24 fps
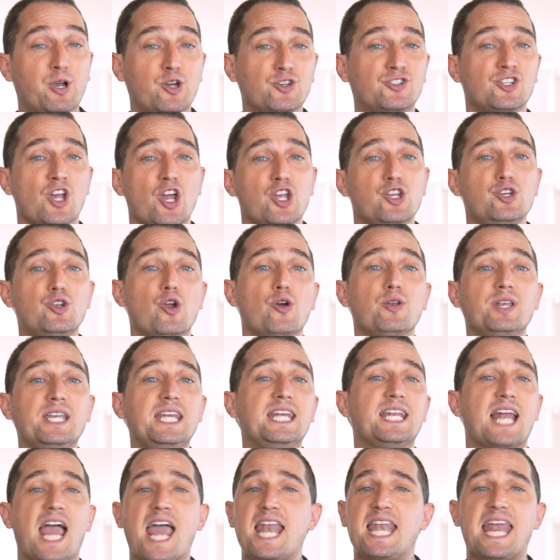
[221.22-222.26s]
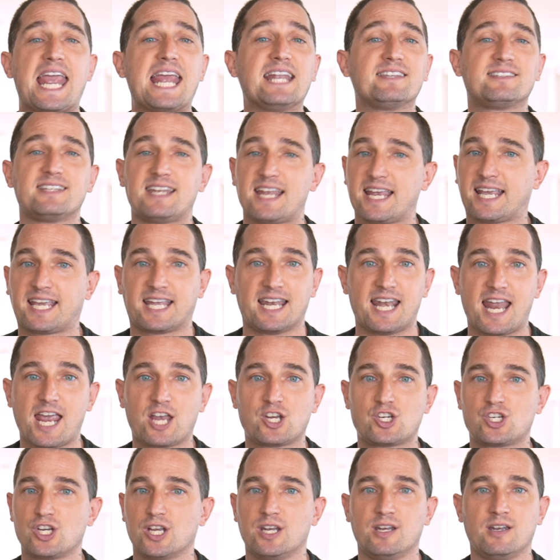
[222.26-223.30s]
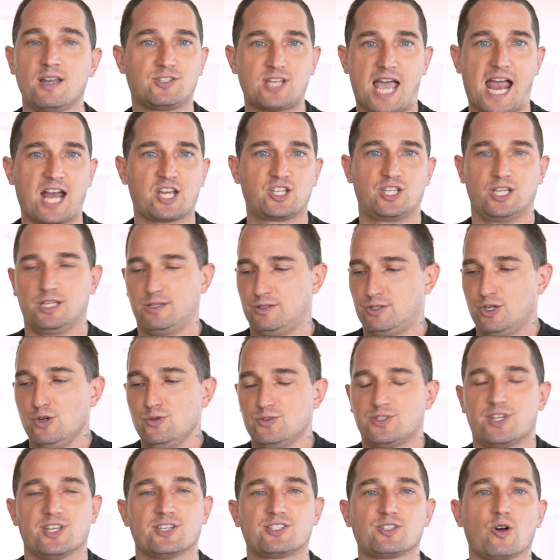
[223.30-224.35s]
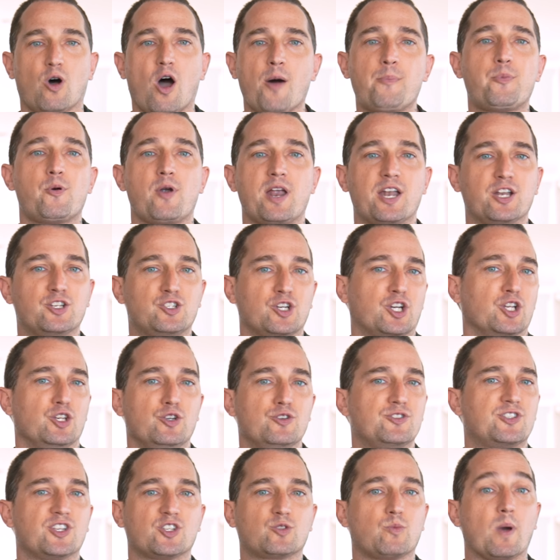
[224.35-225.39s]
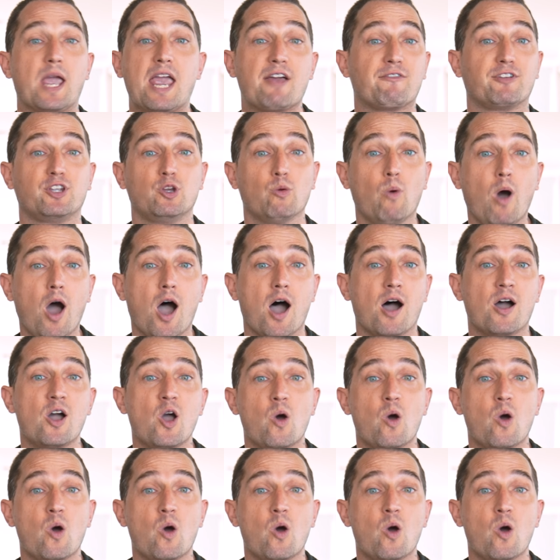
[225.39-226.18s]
because you don't need an internet connection to actually use this or operate it, you can use this wherever you are,